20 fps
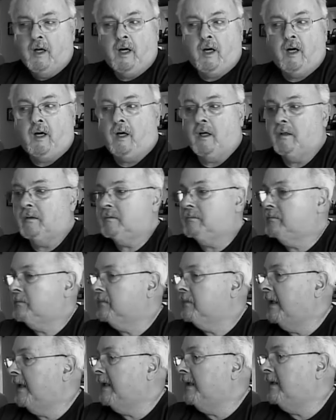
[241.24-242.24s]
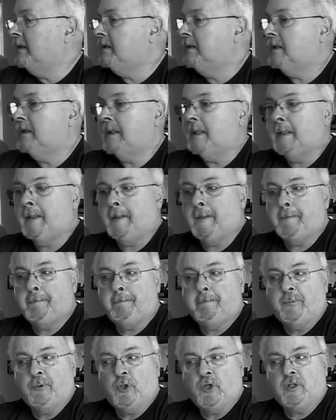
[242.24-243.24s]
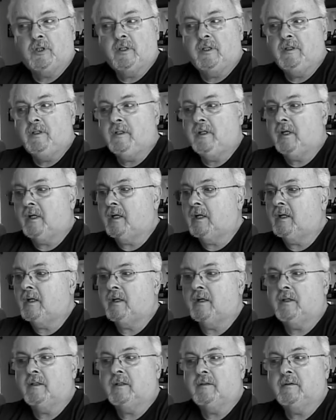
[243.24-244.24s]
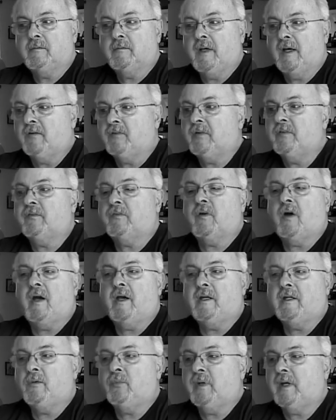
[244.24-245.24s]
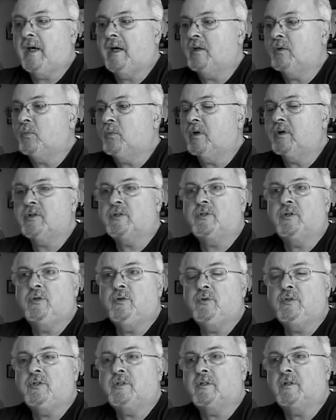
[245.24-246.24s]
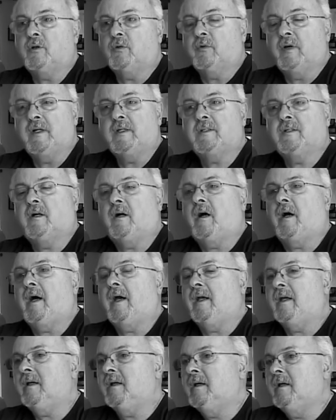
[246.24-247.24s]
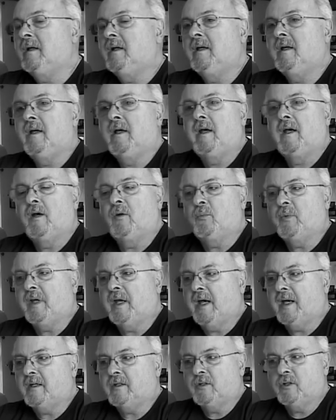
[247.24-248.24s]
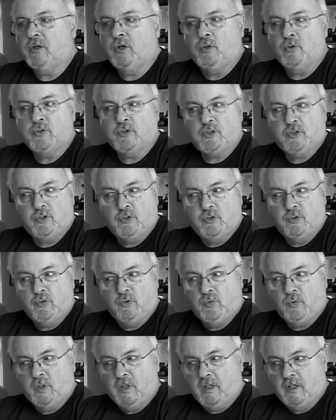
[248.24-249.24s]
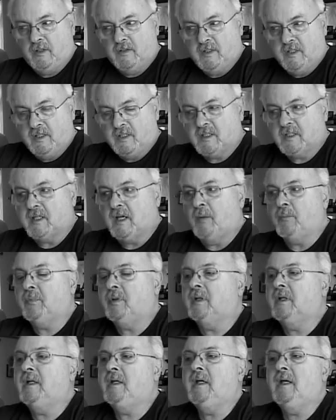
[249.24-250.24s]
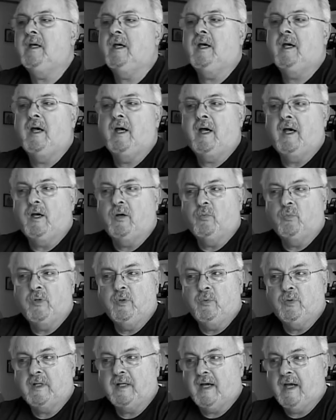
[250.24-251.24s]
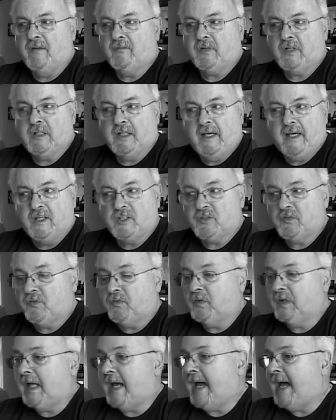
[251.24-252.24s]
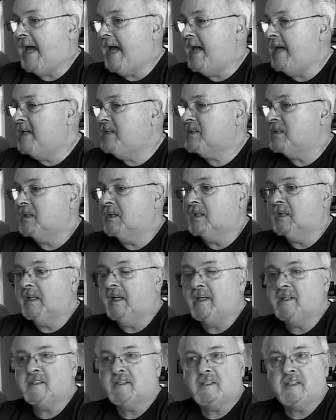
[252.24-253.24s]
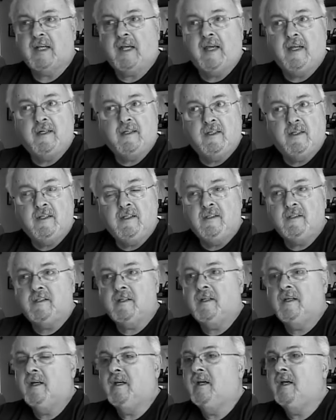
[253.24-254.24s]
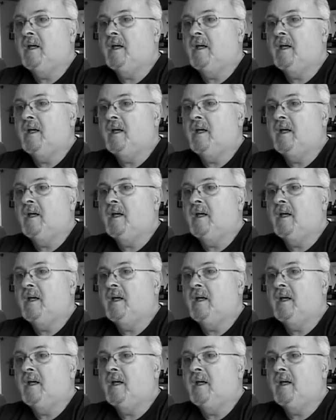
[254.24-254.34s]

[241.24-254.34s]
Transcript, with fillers: Um, in um, Brooklyn, uh, every Friday we had to wear suits and a red tie, and we had to go to uh, the assembly, and we would have class flags and class standings